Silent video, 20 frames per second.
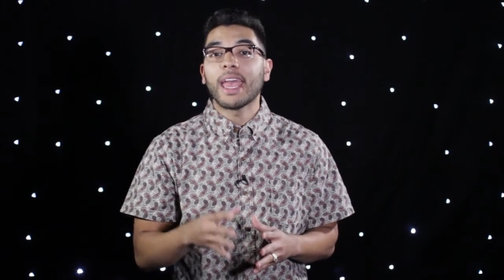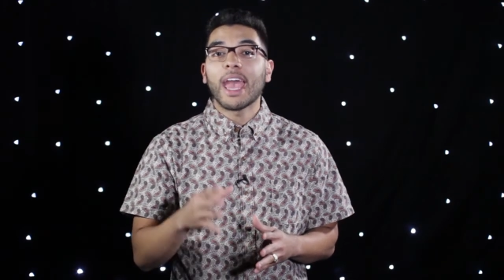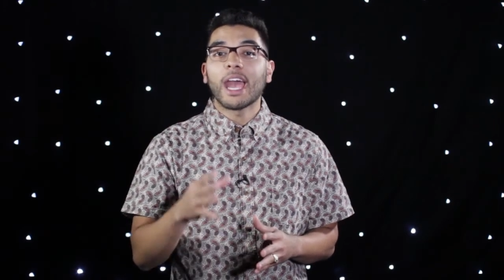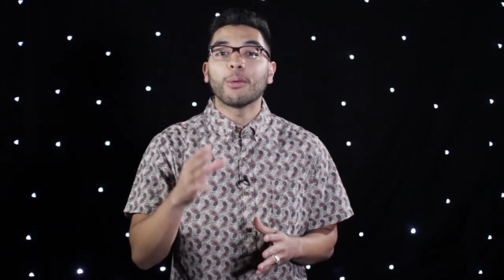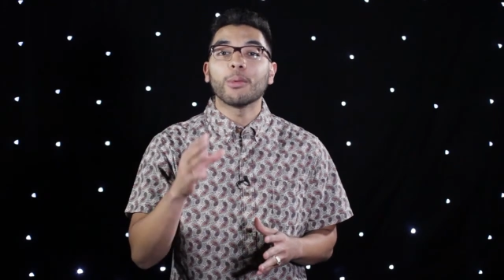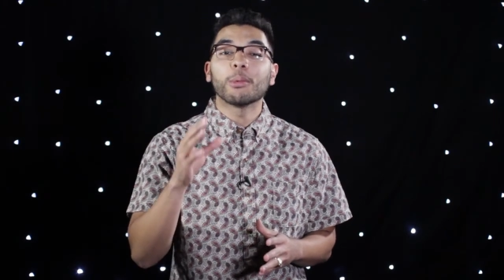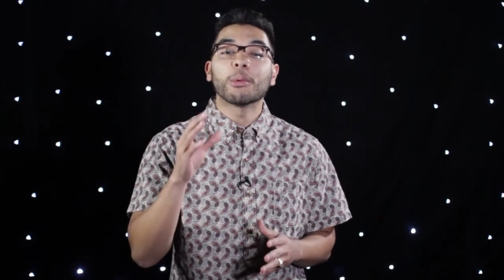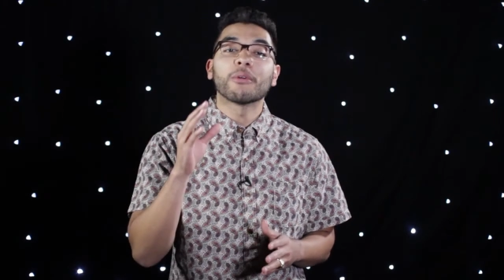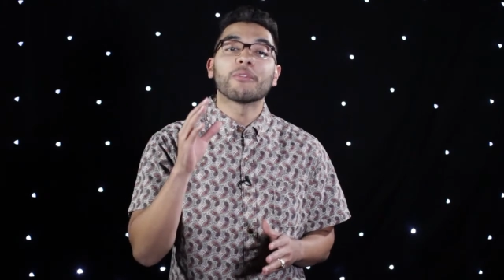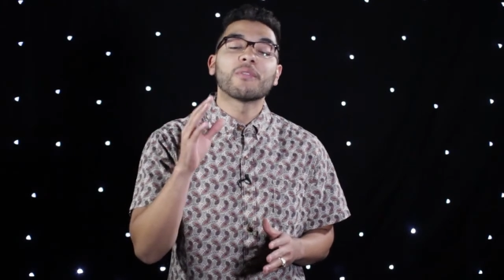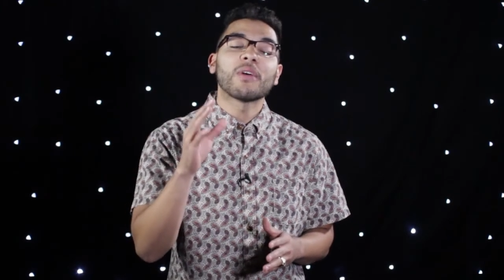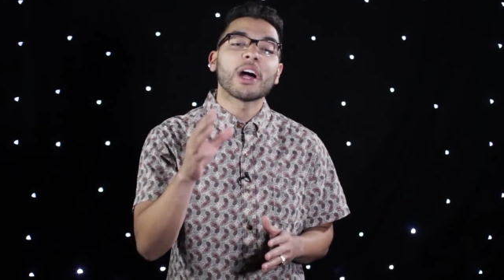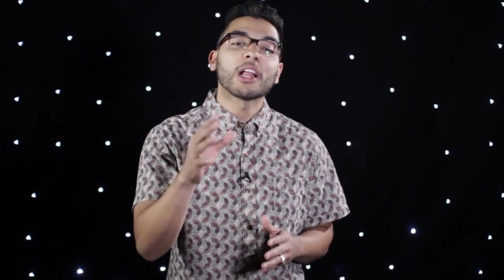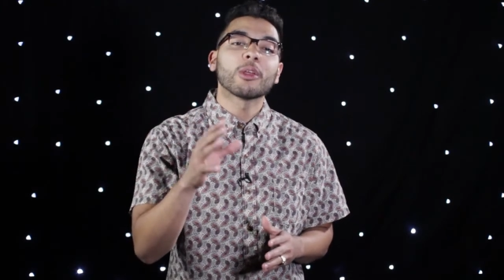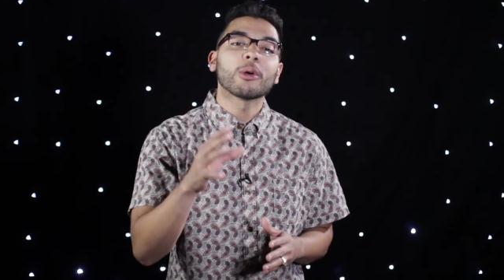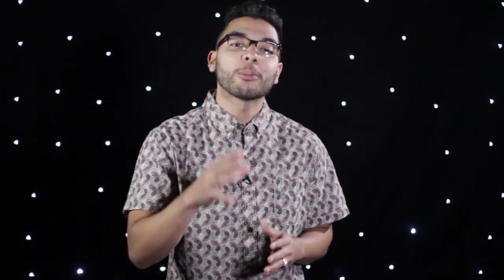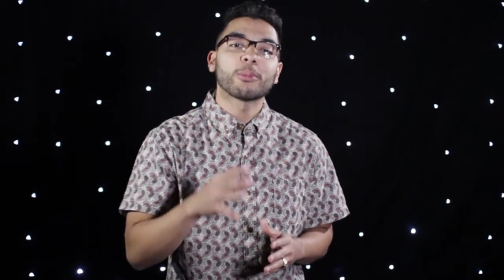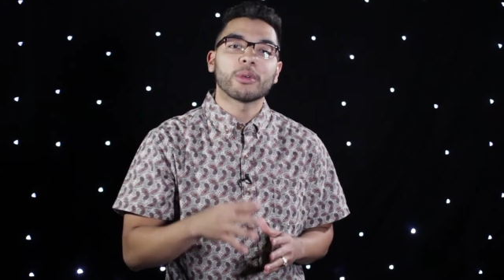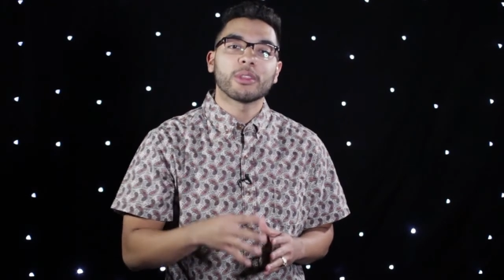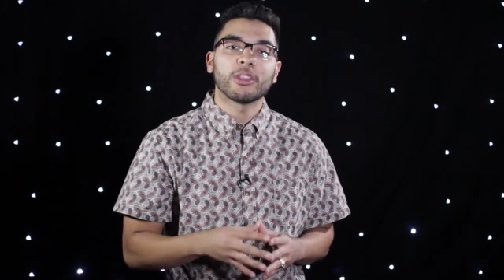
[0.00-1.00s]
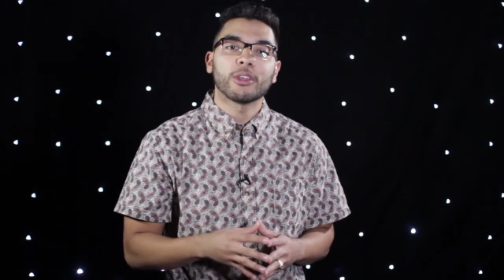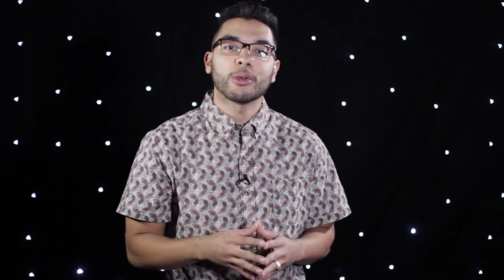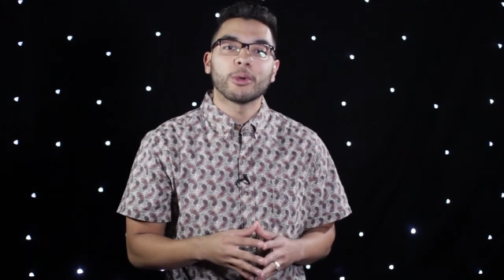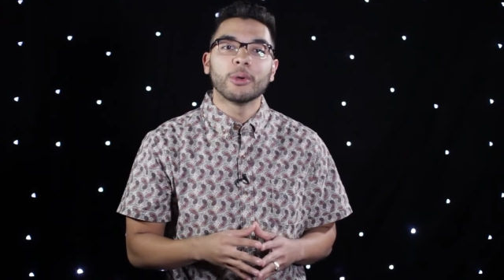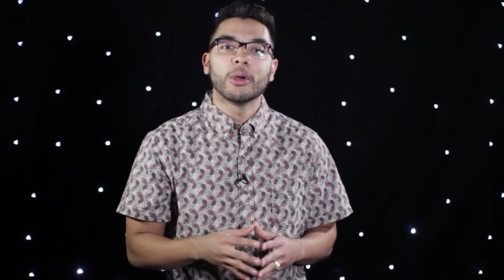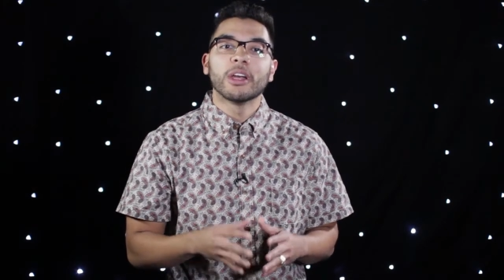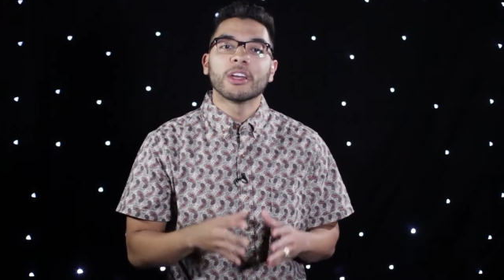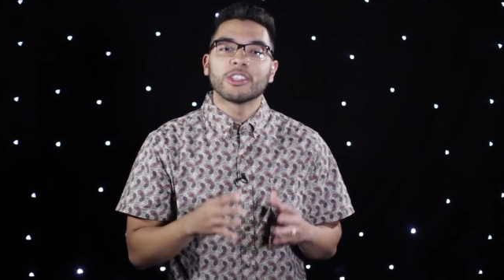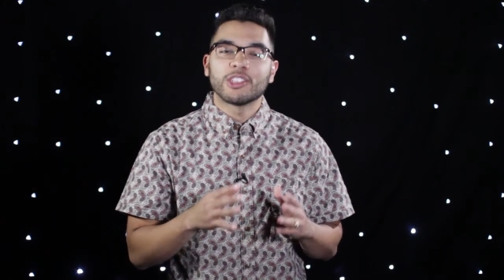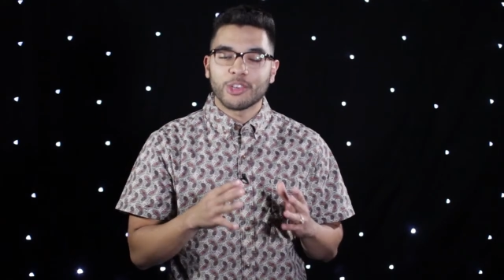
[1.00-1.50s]
and we will follow up with
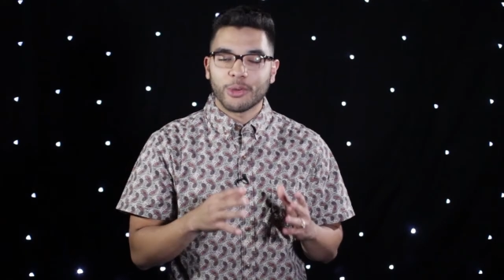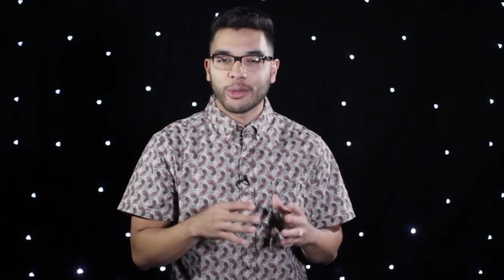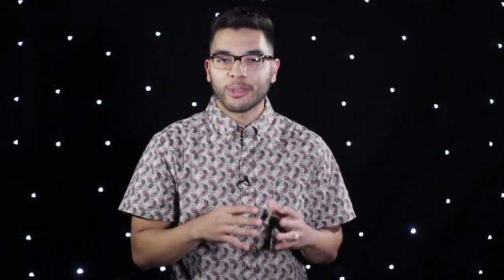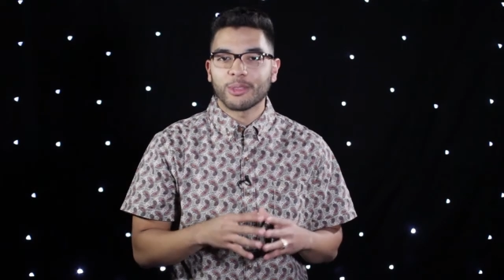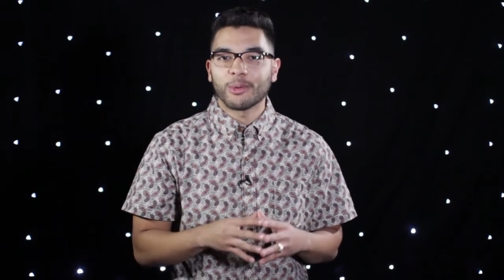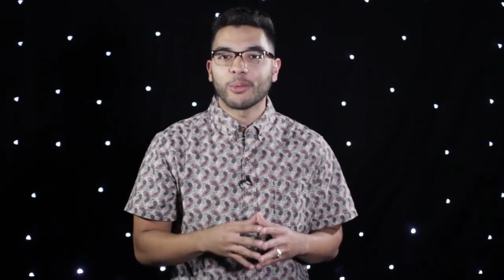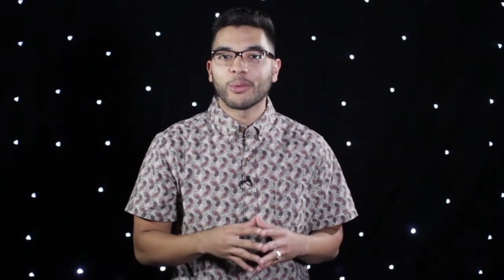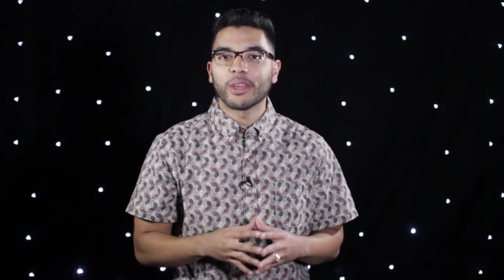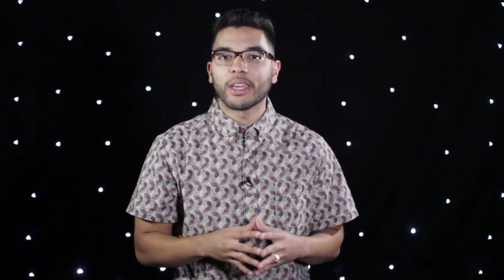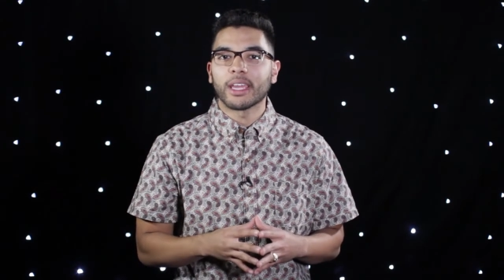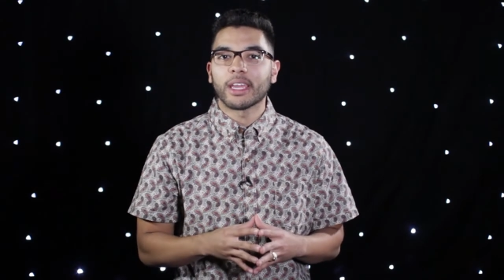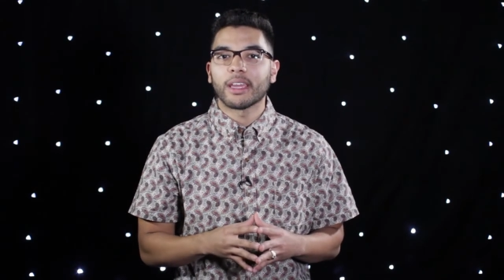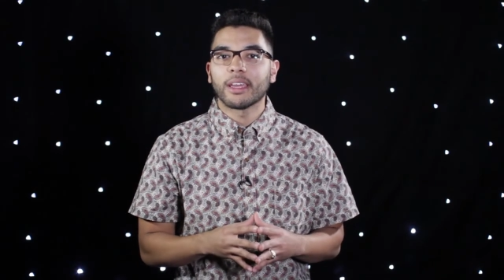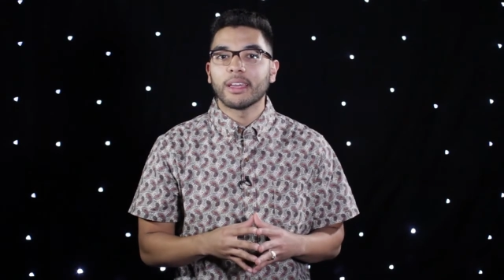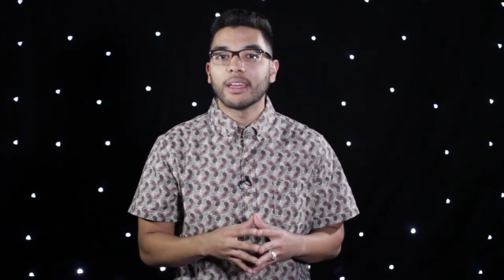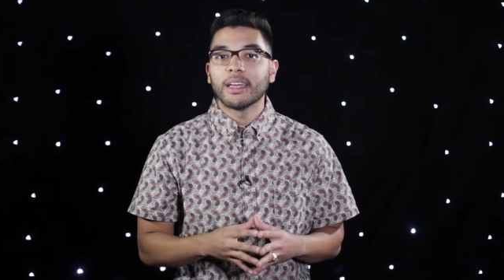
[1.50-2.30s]
you during the week.